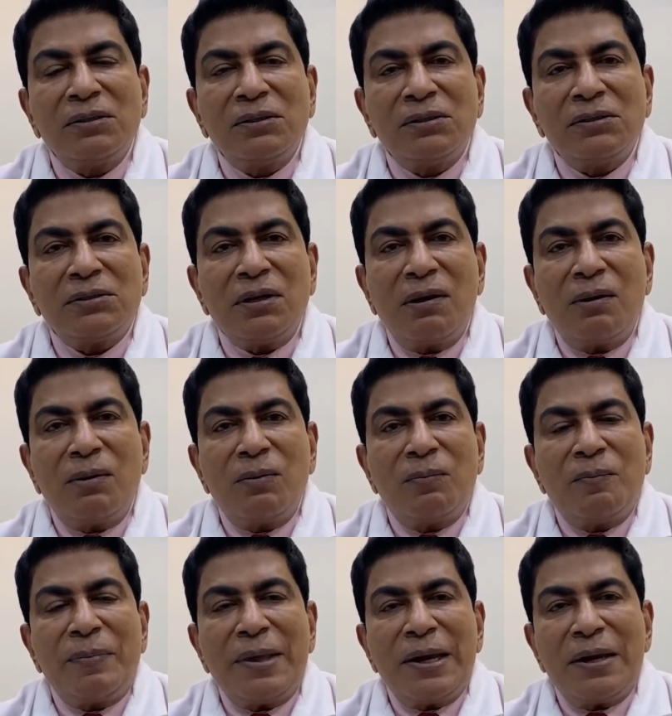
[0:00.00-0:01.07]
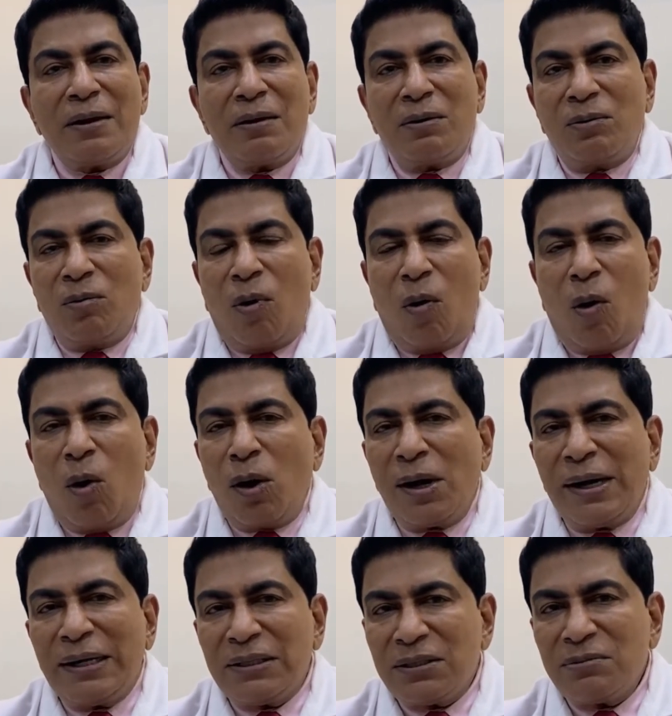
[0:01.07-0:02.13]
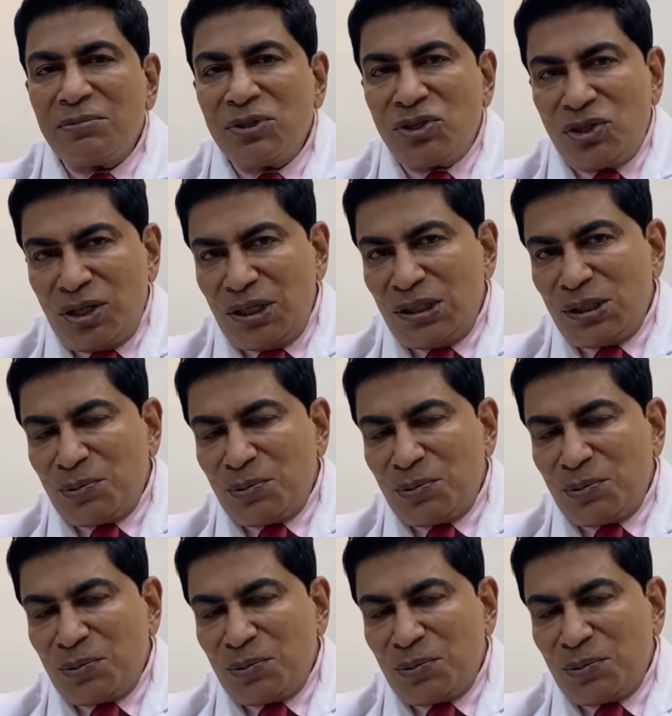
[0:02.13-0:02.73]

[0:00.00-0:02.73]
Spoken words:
So, all laser machines